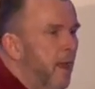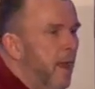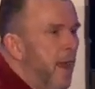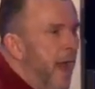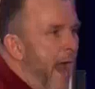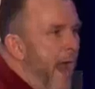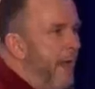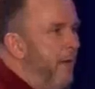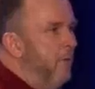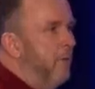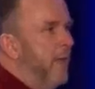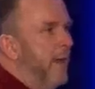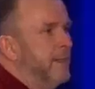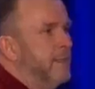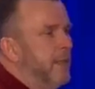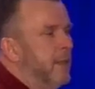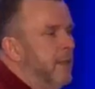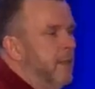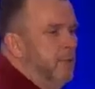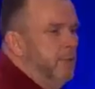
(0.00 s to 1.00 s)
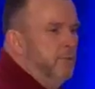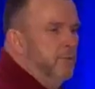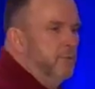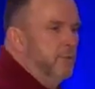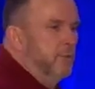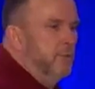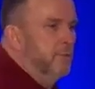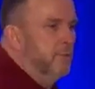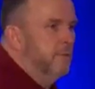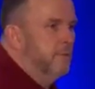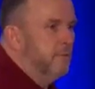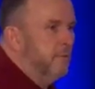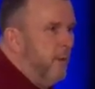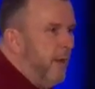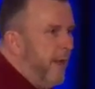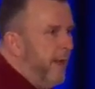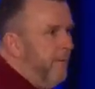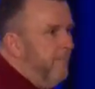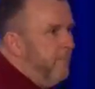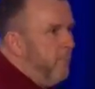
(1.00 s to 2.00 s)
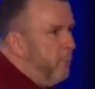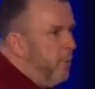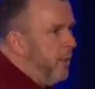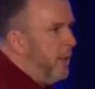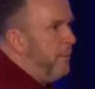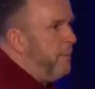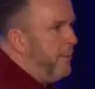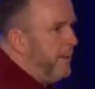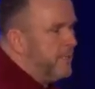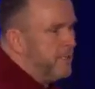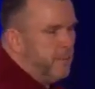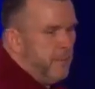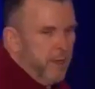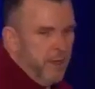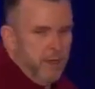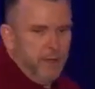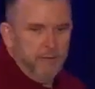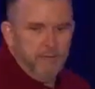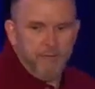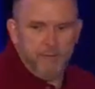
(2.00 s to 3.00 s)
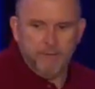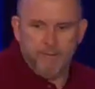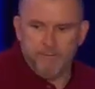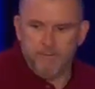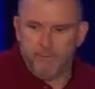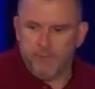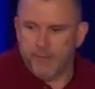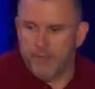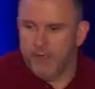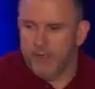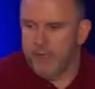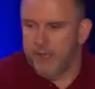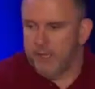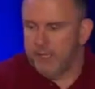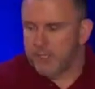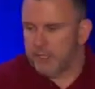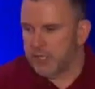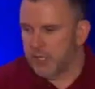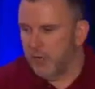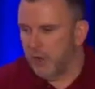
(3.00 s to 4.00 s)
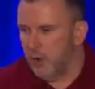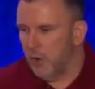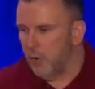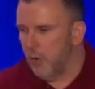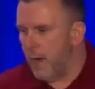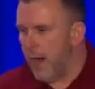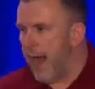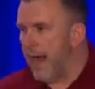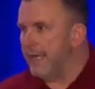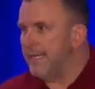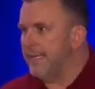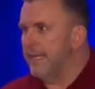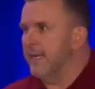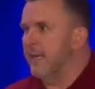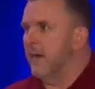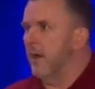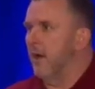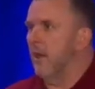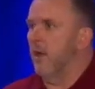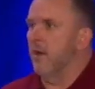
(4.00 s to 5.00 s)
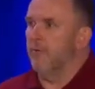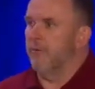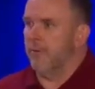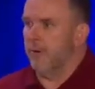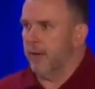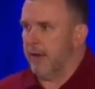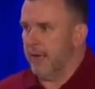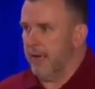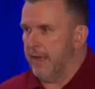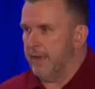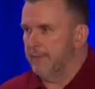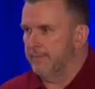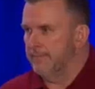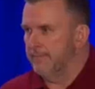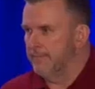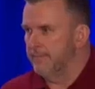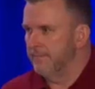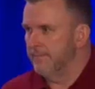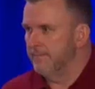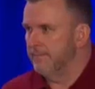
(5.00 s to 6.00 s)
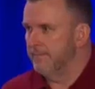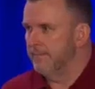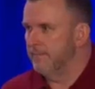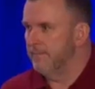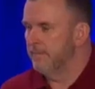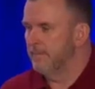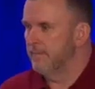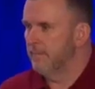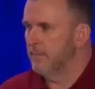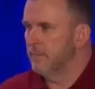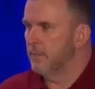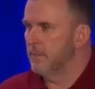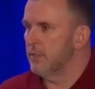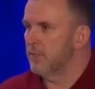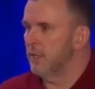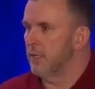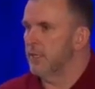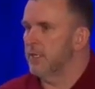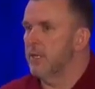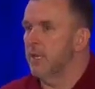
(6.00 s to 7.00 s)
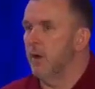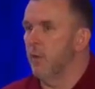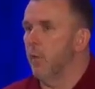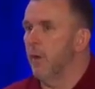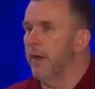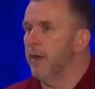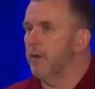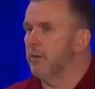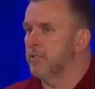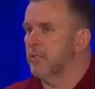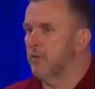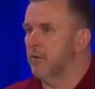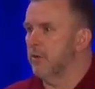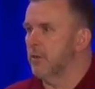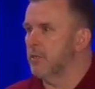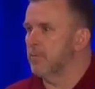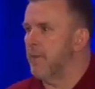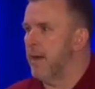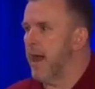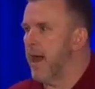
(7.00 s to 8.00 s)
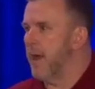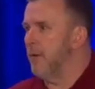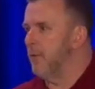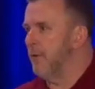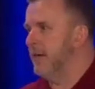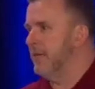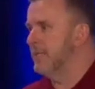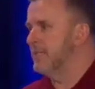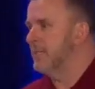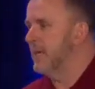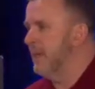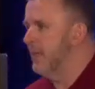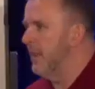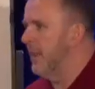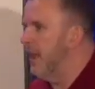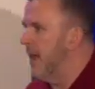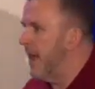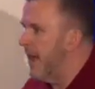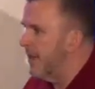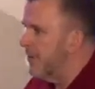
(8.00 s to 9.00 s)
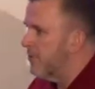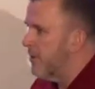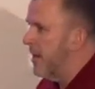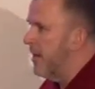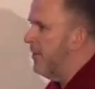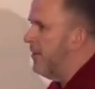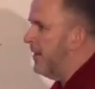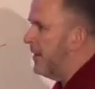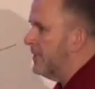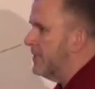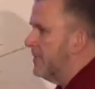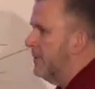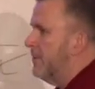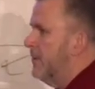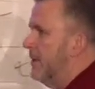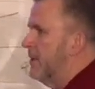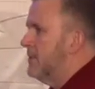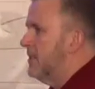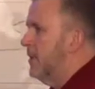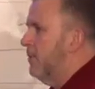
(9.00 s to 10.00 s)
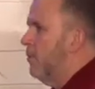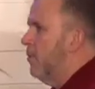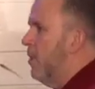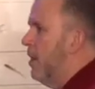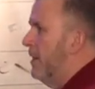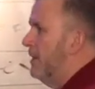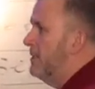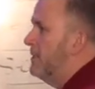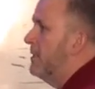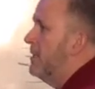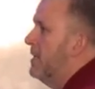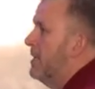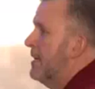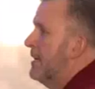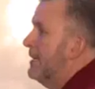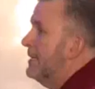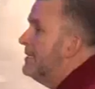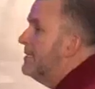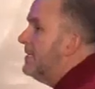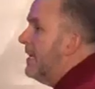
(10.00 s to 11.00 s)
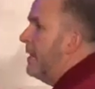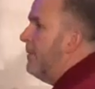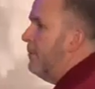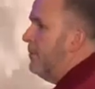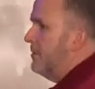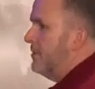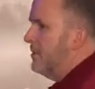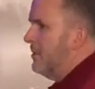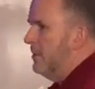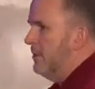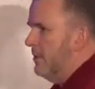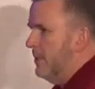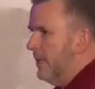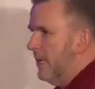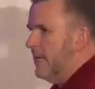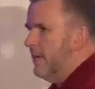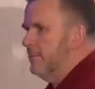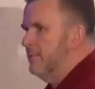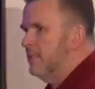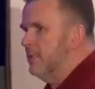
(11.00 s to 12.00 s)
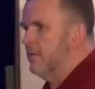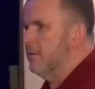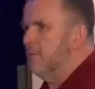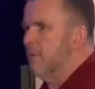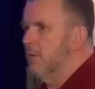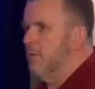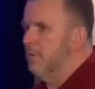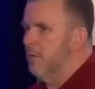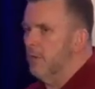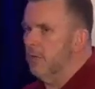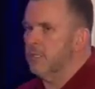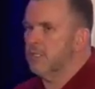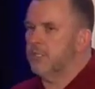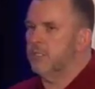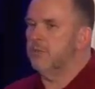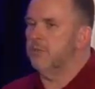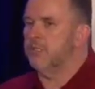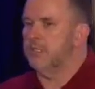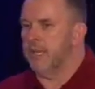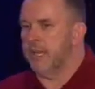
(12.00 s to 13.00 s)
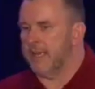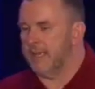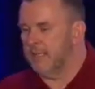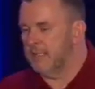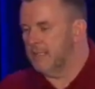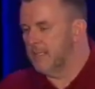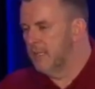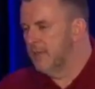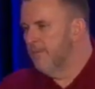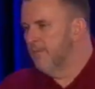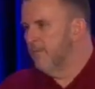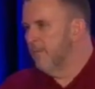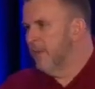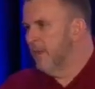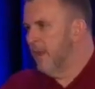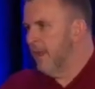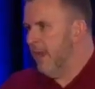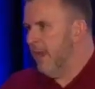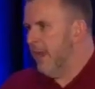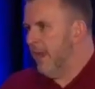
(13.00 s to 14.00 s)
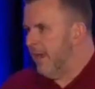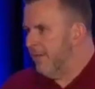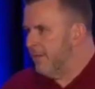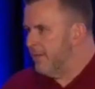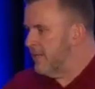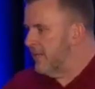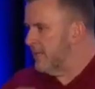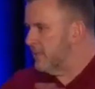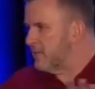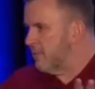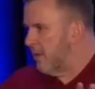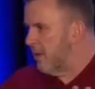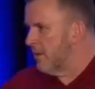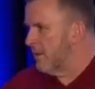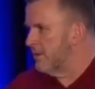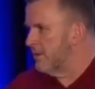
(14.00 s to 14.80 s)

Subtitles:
I don't like to lose, right? Really pissed me off. So I did it all over again. So a week or so goes by, I redesign the line, trying to think of something else he wants. Same result. He comes in the room, looks 2 seconds, everything's wrong,